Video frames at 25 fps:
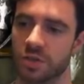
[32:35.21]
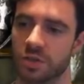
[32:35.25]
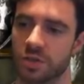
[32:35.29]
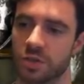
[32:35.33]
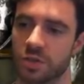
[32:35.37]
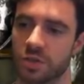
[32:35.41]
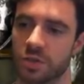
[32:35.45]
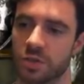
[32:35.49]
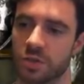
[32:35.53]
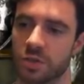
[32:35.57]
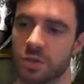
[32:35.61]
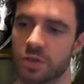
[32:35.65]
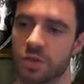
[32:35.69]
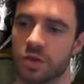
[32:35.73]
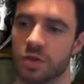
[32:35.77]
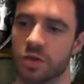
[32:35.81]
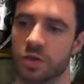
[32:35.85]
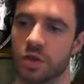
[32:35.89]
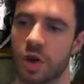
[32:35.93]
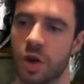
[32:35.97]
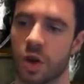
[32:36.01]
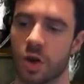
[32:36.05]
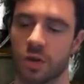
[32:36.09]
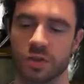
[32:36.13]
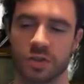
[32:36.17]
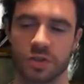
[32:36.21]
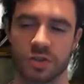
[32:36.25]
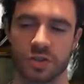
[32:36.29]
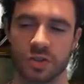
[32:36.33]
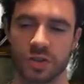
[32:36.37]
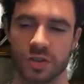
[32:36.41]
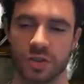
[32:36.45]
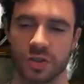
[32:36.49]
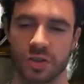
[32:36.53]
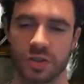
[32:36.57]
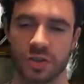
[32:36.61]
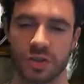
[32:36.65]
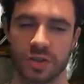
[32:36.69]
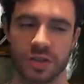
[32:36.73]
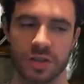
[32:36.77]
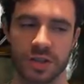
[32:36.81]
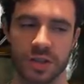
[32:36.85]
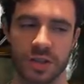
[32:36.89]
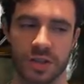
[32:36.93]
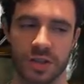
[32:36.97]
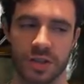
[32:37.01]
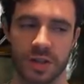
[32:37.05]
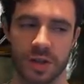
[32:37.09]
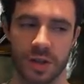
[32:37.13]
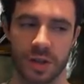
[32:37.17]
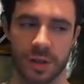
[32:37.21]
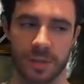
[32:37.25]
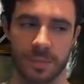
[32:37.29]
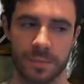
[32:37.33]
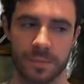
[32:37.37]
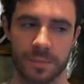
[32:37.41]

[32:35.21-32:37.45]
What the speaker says: to not kill her.